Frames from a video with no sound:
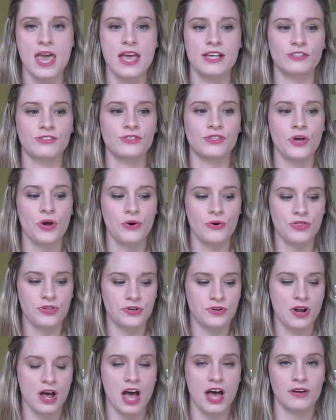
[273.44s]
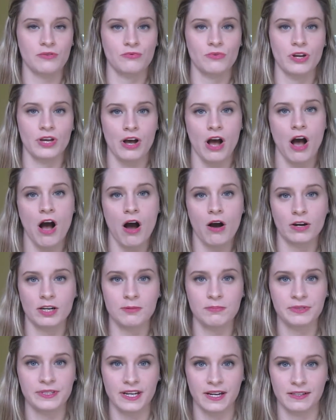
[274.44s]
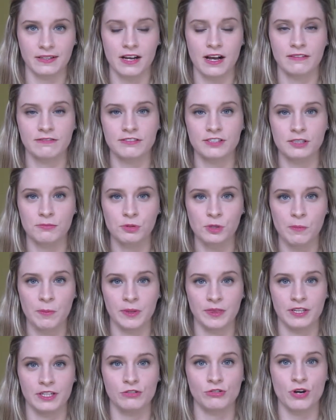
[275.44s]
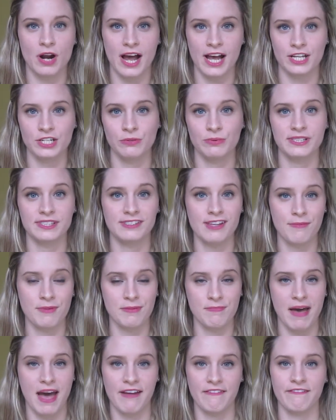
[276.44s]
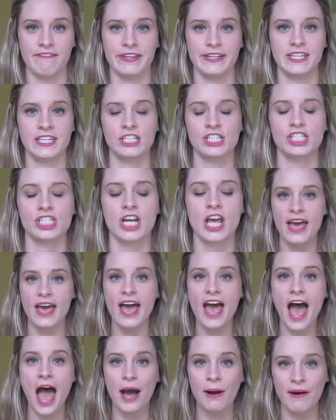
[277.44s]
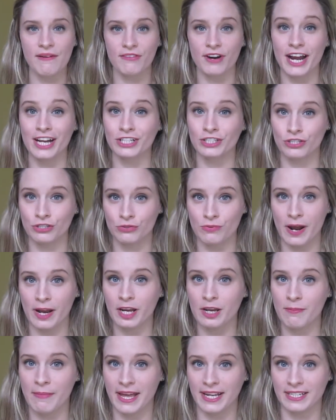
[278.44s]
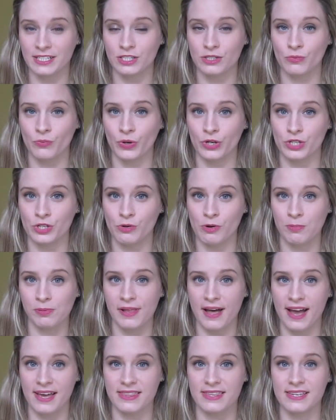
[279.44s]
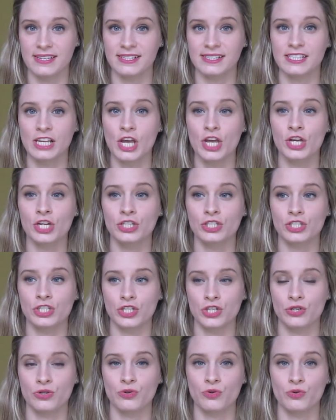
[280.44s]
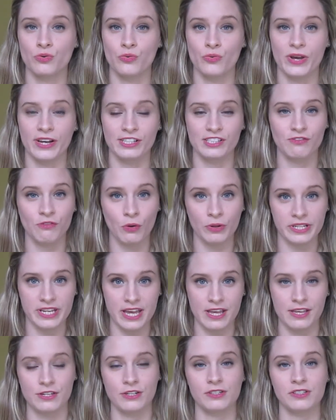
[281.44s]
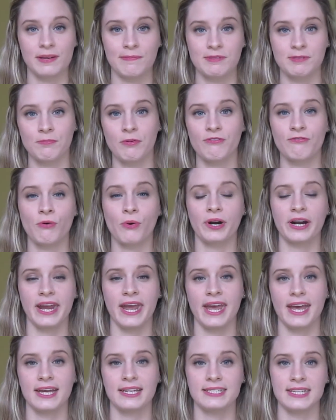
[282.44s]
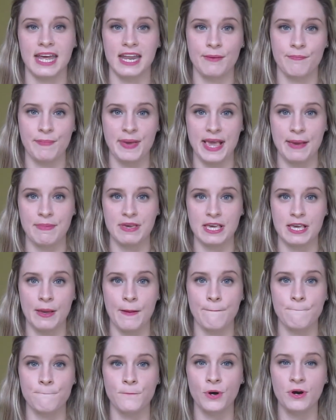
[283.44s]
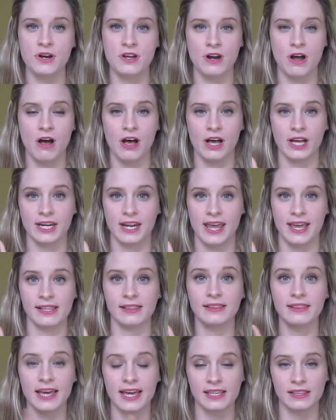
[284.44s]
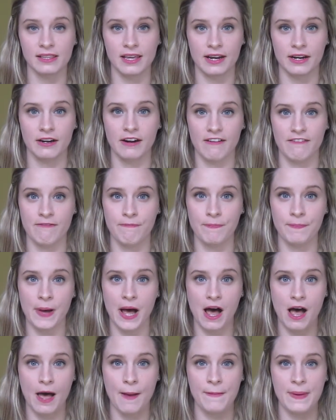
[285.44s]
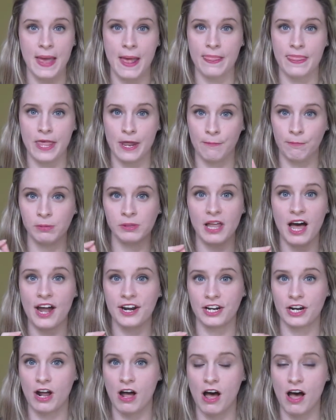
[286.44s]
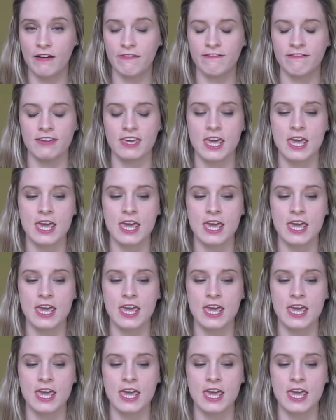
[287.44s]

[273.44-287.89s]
so they're not horribly uncomfortable, but they dry to a semi-matte finish. However, I do recommend when you apply these to exfoliate your lips beforehand and maybe put on a light layer of balm and then blot it off,